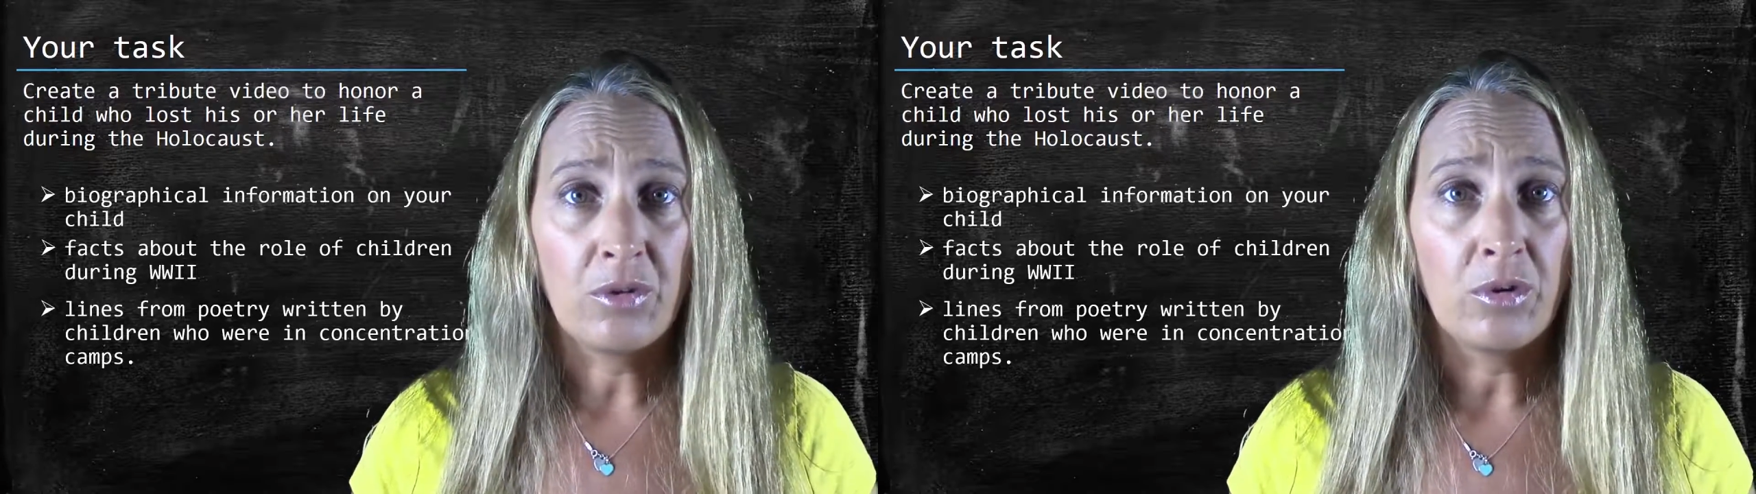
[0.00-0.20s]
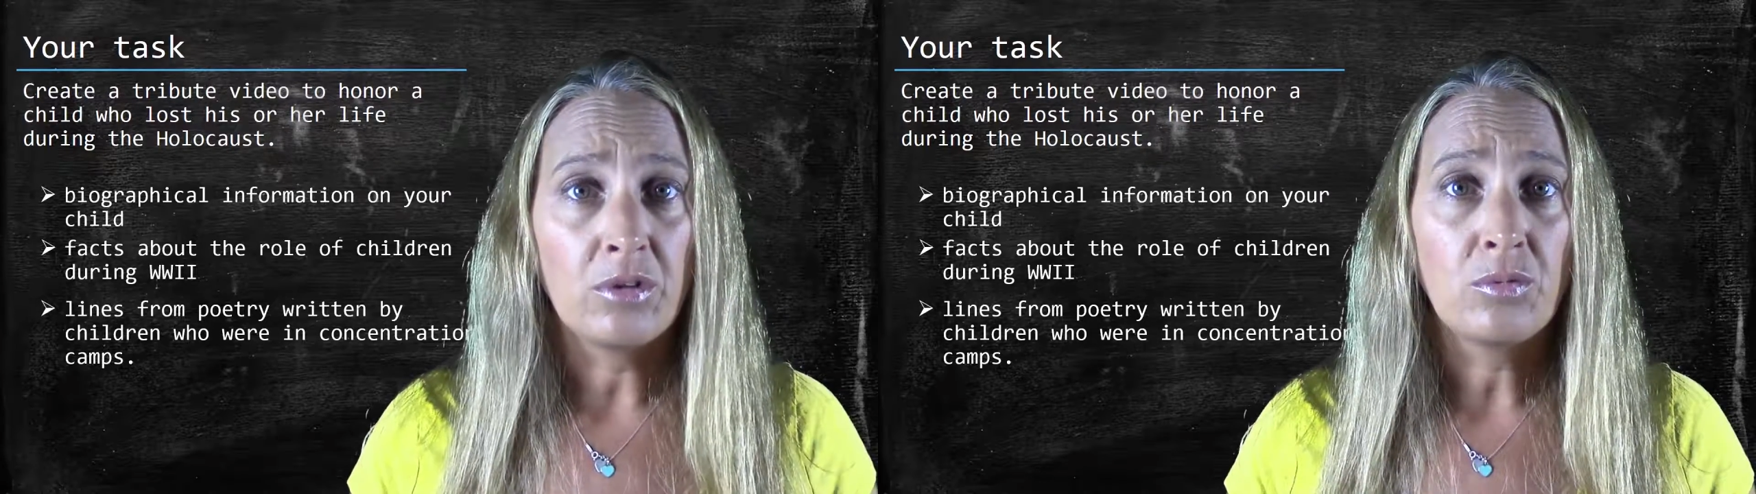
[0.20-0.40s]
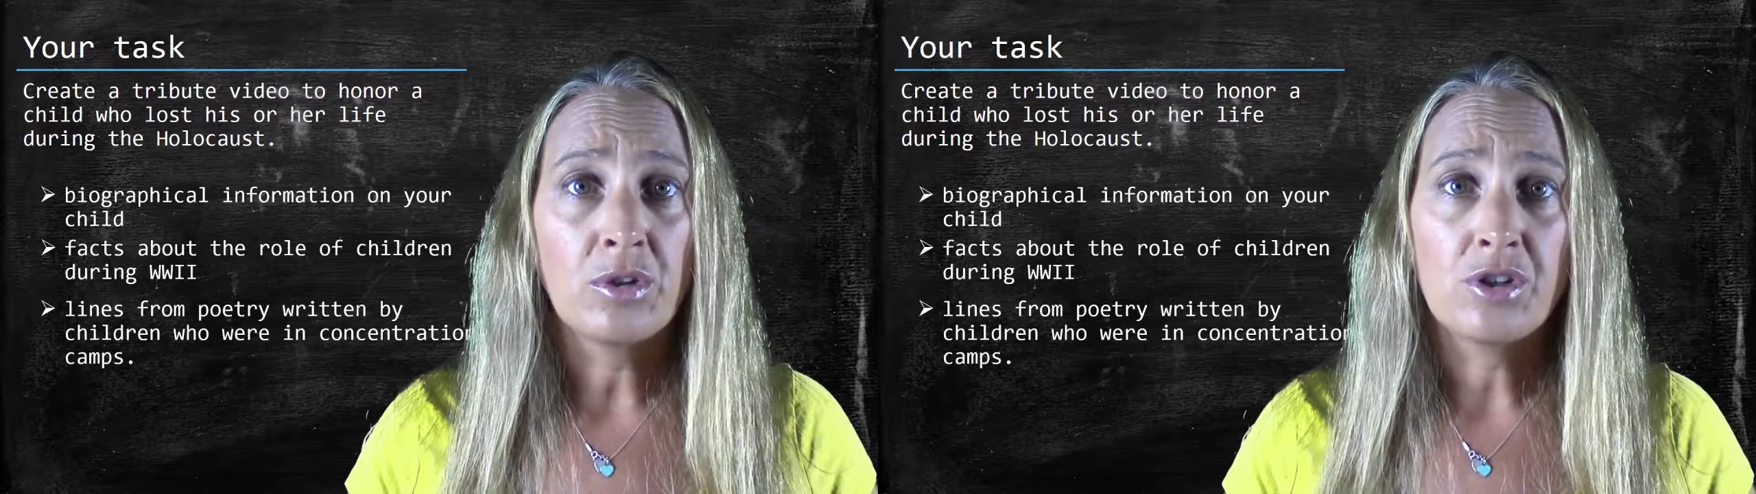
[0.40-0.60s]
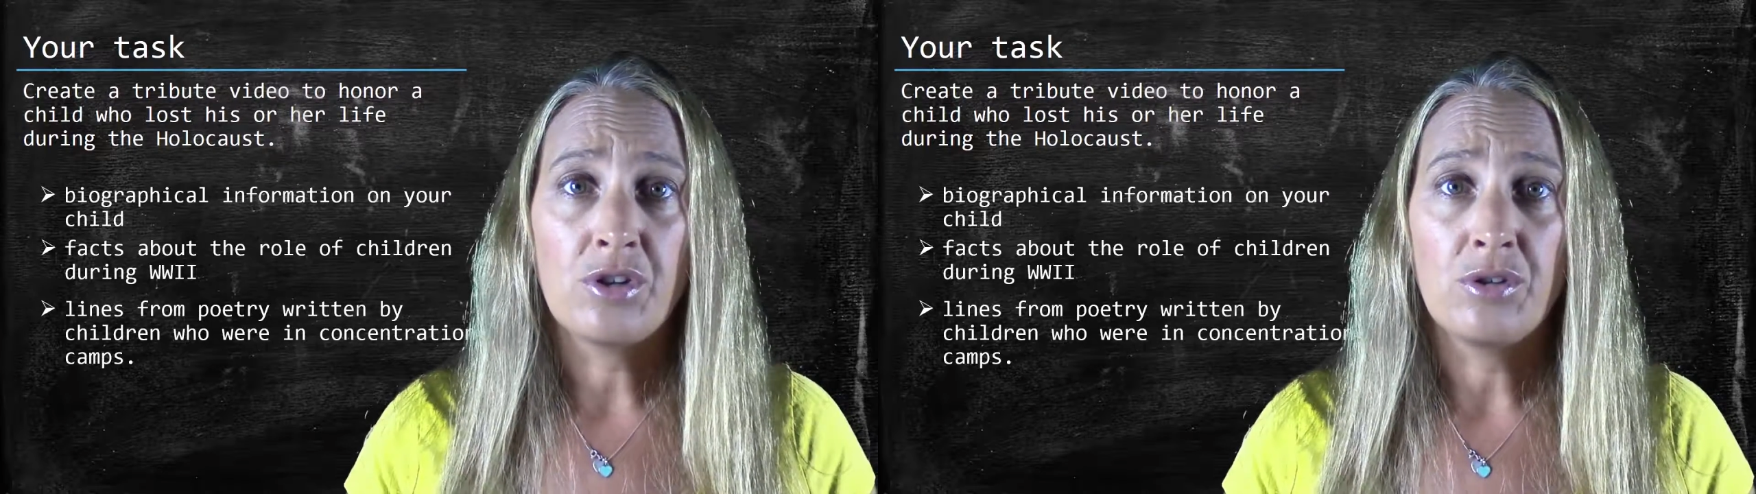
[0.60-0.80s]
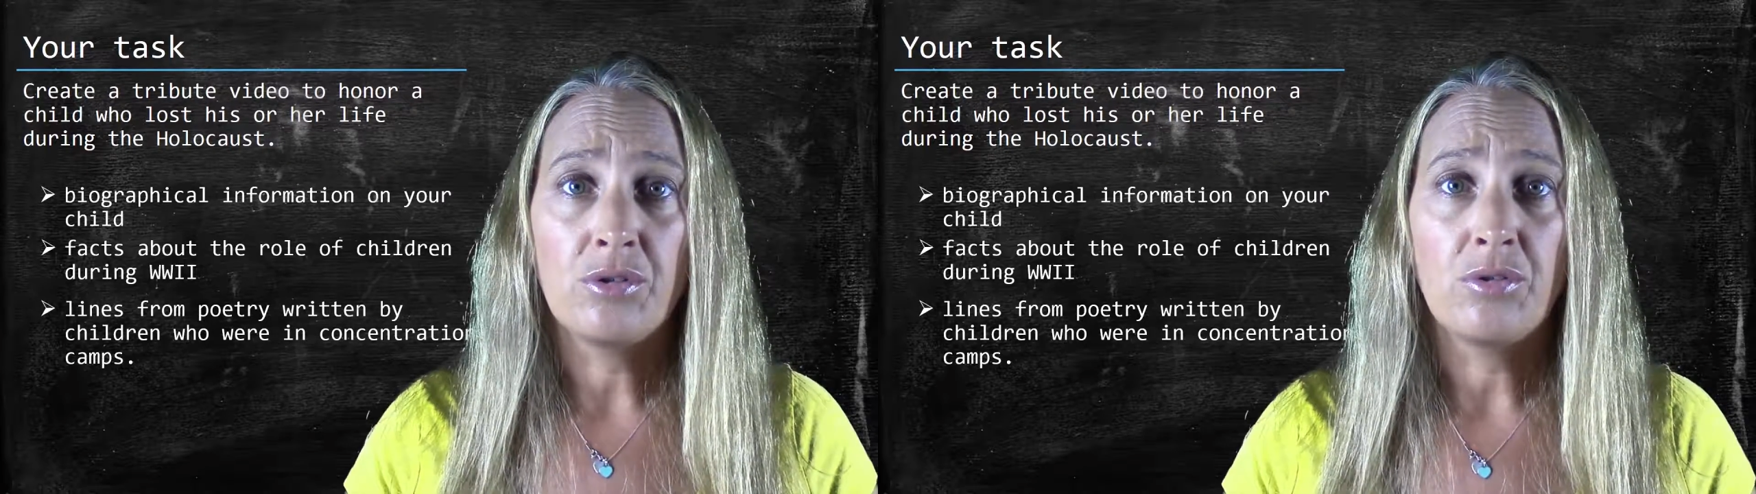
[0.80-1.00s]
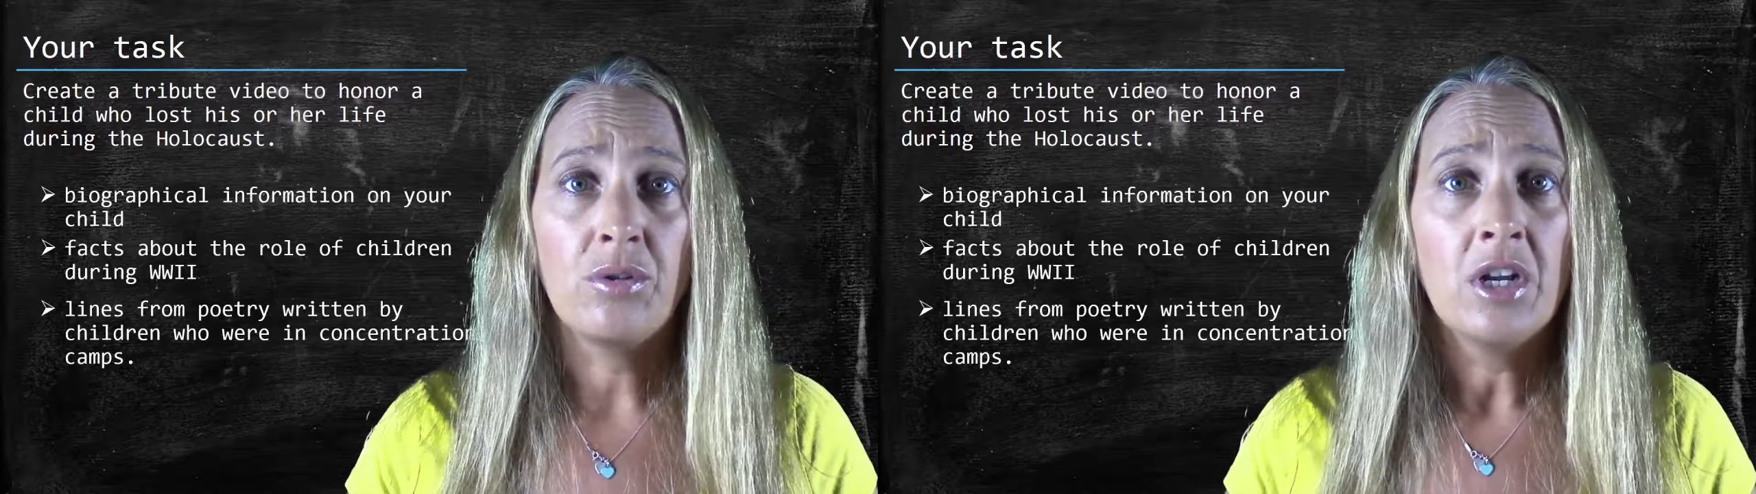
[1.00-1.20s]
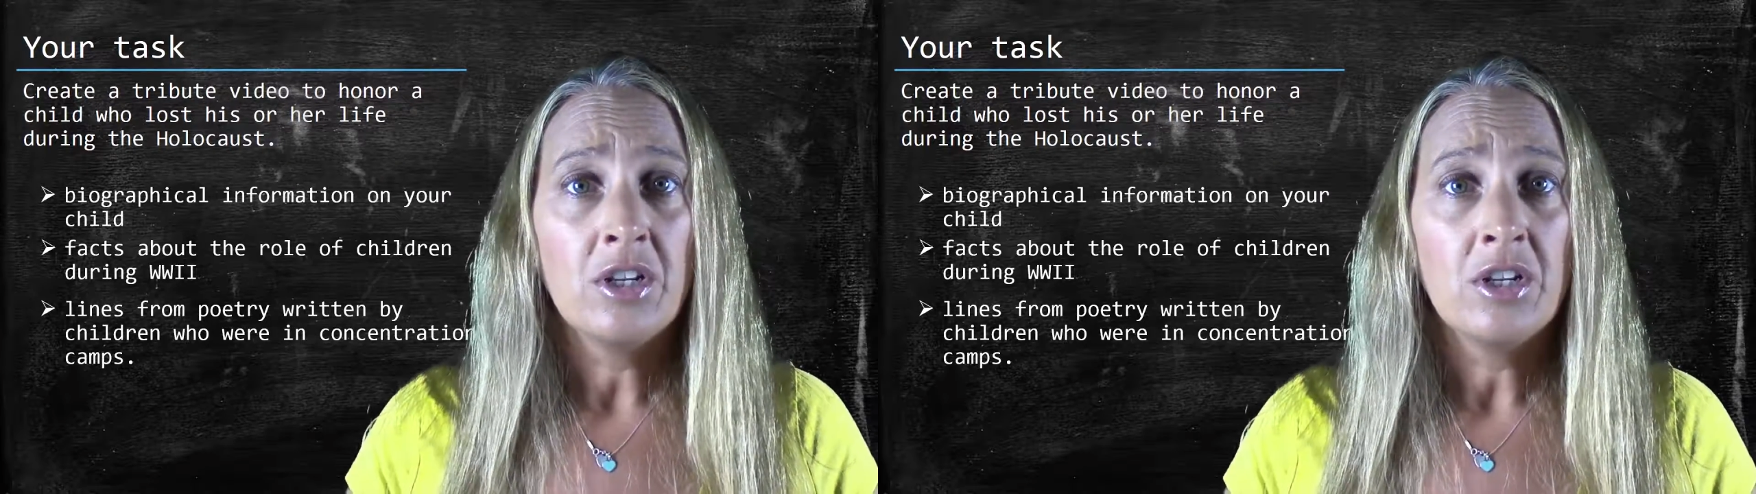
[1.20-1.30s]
World War II,